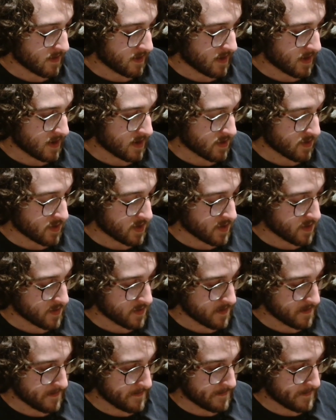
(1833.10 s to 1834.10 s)
I don't
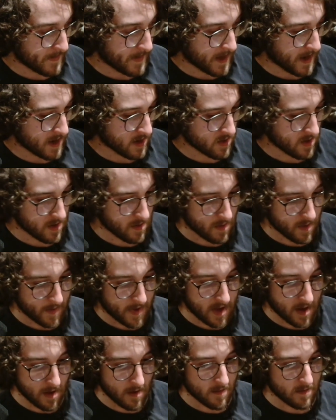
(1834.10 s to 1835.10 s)
know where we
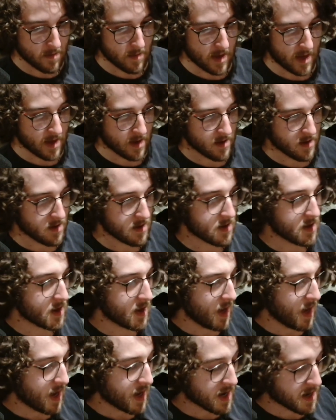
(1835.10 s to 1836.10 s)
go from here.
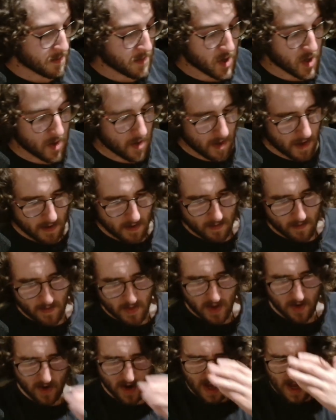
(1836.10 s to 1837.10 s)
And I'm sure there
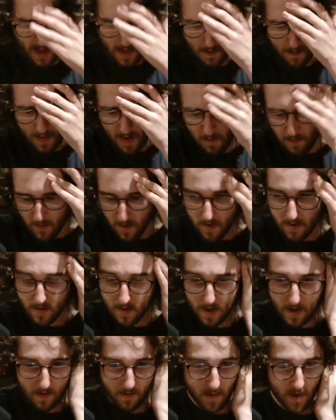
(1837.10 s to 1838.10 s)
are other memories
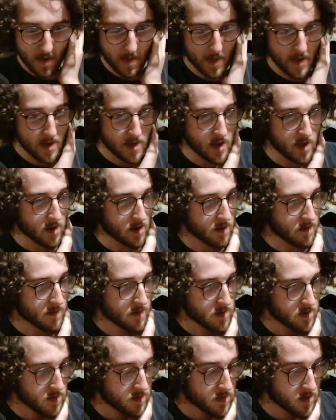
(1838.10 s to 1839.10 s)
that I'm not thinking of, and
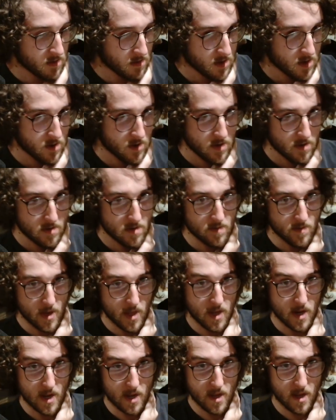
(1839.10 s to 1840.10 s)
it distresses me
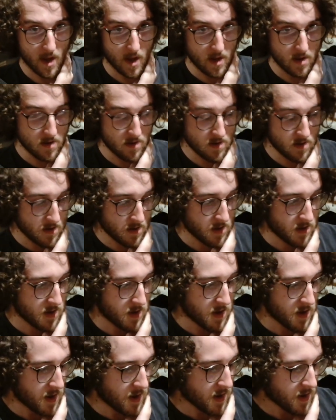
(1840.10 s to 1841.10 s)
that I can't
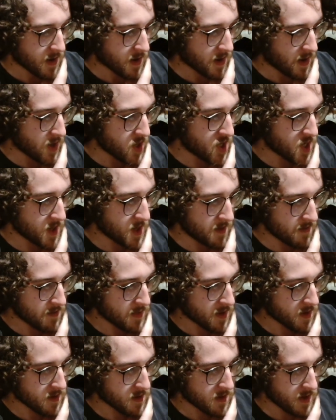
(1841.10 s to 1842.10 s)
conjure them,
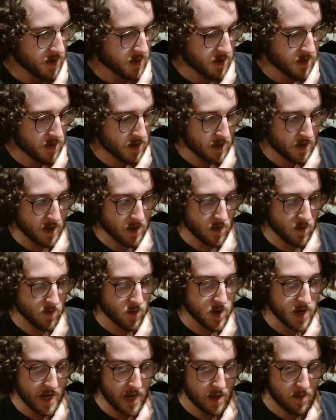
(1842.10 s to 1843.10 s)
because I don't
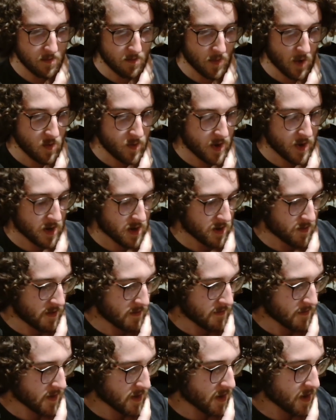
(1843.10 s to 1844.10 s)
want any moment to be
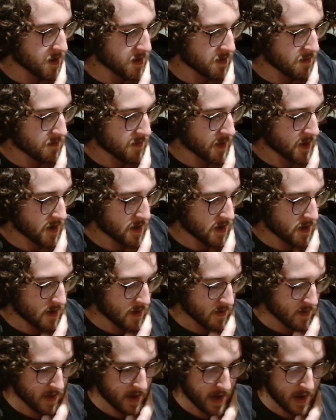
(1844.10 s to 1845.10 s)
forgotten, but
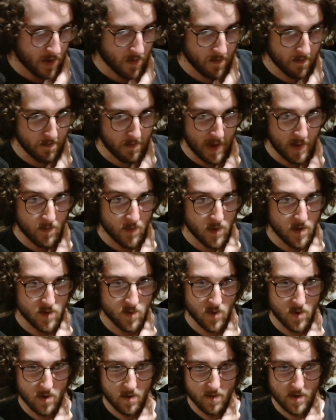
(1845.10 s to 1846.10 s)
that's not how memories
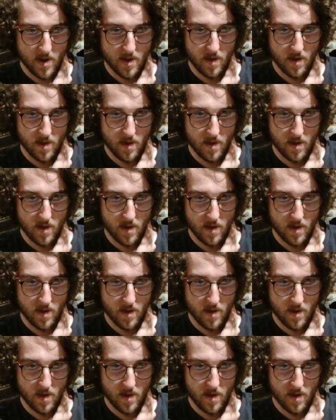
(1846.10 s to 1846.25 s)
work, right?